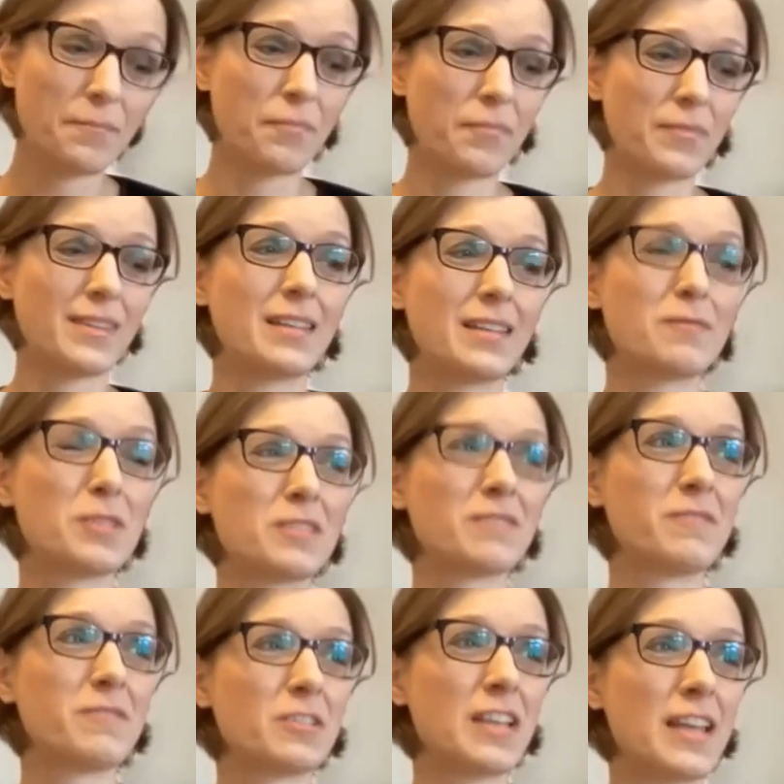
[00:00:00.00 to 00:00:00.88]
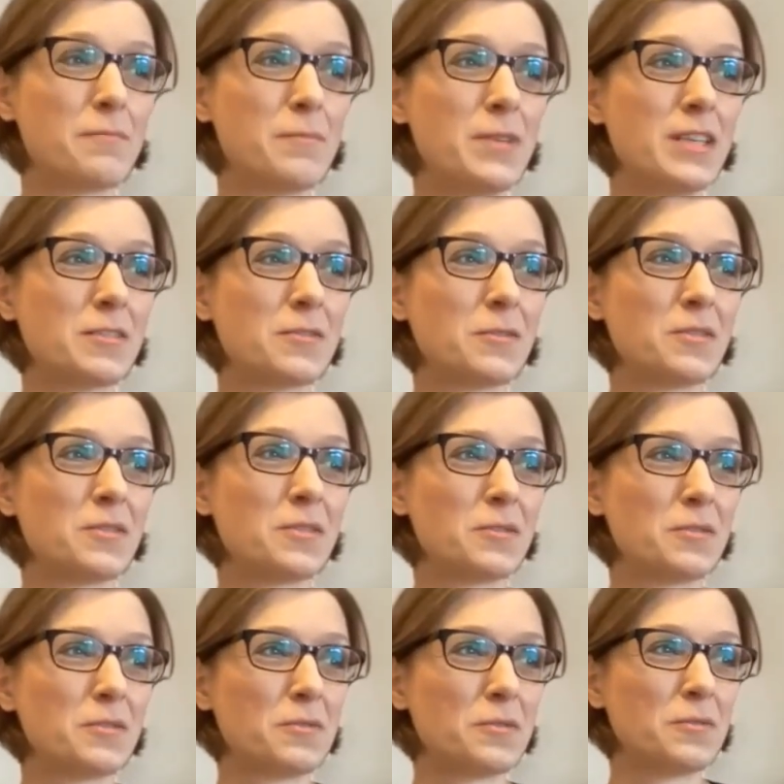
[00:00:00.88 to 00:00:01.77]
That was what led me
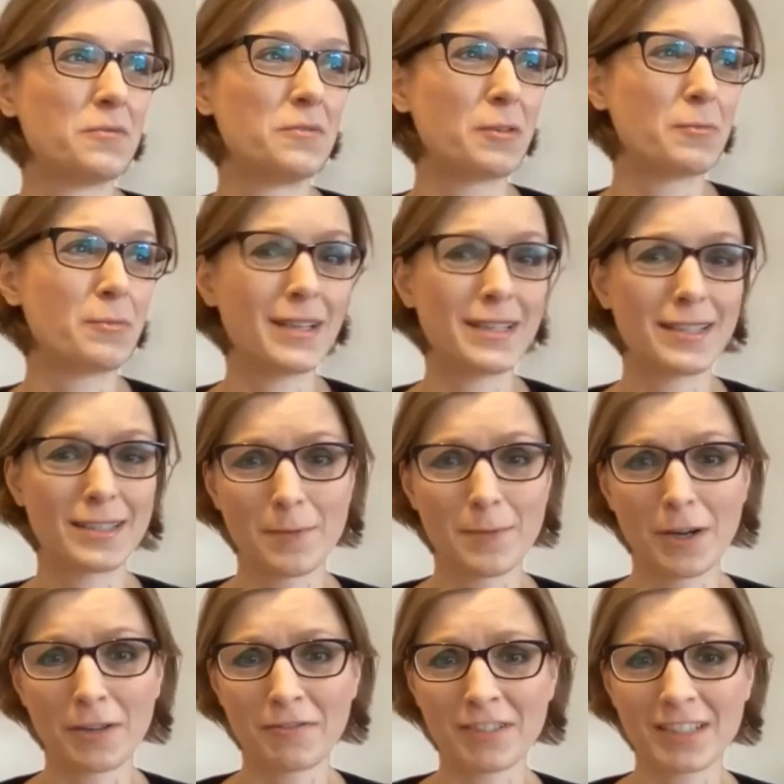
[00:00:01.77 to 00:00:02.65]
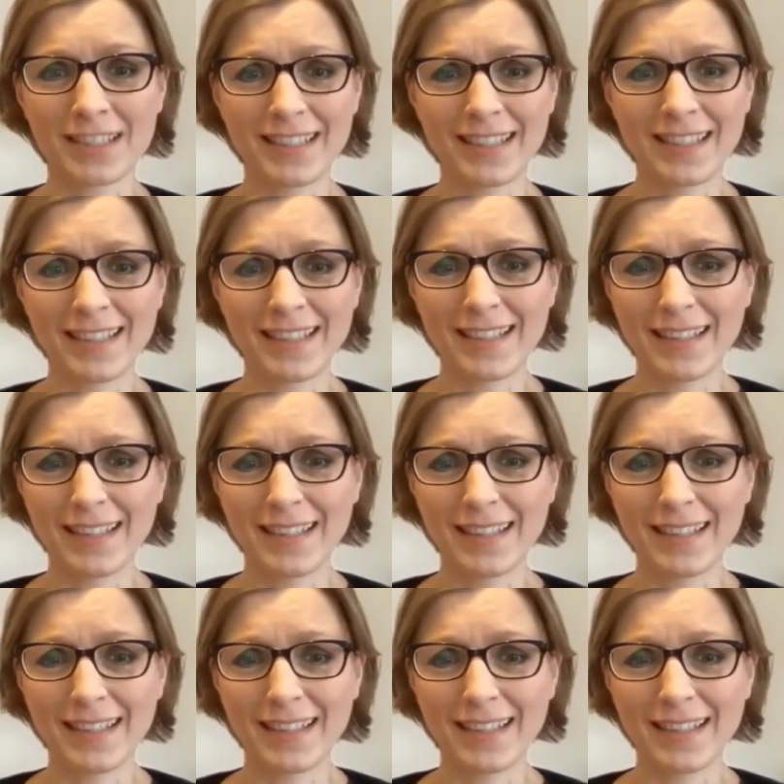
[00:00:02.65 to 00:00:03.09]
to workplace democracy.